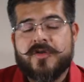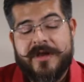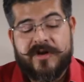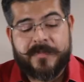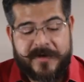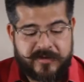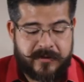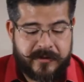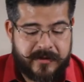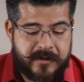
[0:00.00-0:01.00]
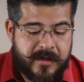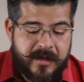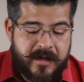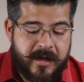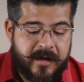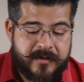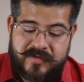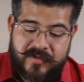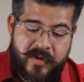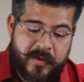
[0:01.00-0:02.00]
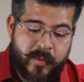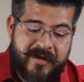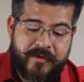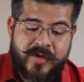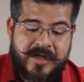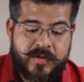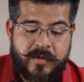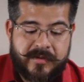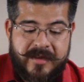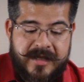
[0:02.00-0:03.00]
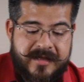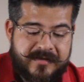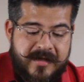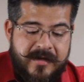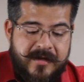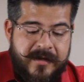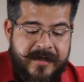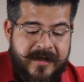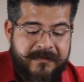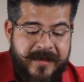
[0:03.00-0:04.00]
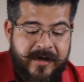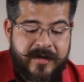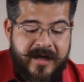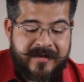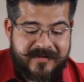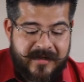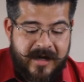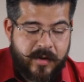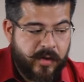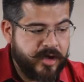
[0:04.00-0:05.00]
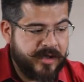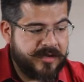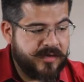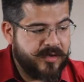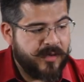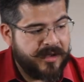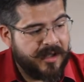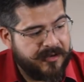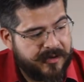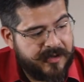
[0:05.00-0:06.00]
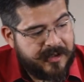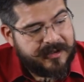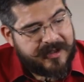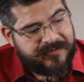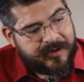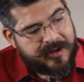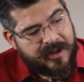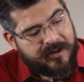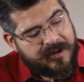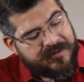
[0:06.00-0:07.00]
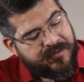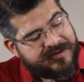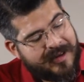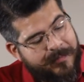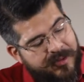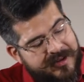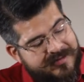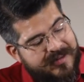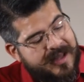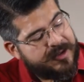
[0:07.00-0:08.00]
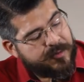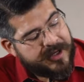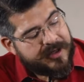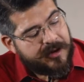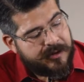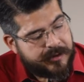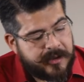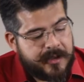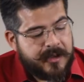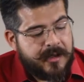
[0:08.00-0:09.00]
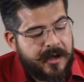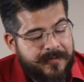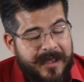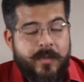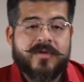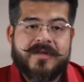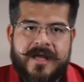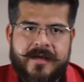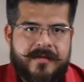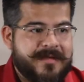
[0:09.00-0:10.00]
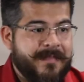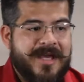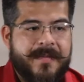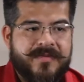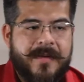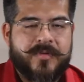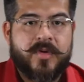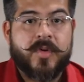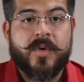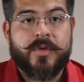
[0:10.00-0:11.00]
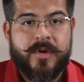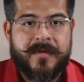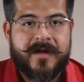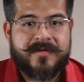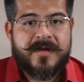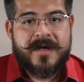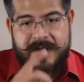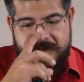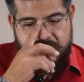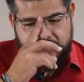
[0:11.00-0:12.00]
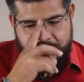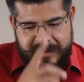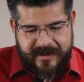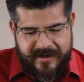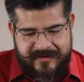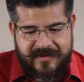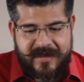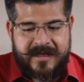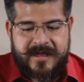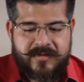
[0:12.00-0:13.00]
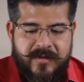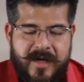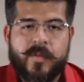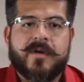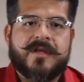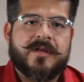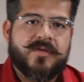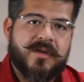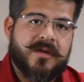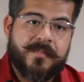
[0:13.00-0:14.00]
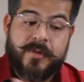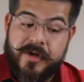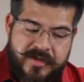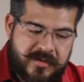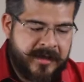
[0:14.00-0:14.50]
so they are special order. Just know that whenever you need to order these, if they are not in stock or you need to do another different color, like for example, these light gray color, they will take sometimes up to 2 or 3 months just because they need to get worked into the production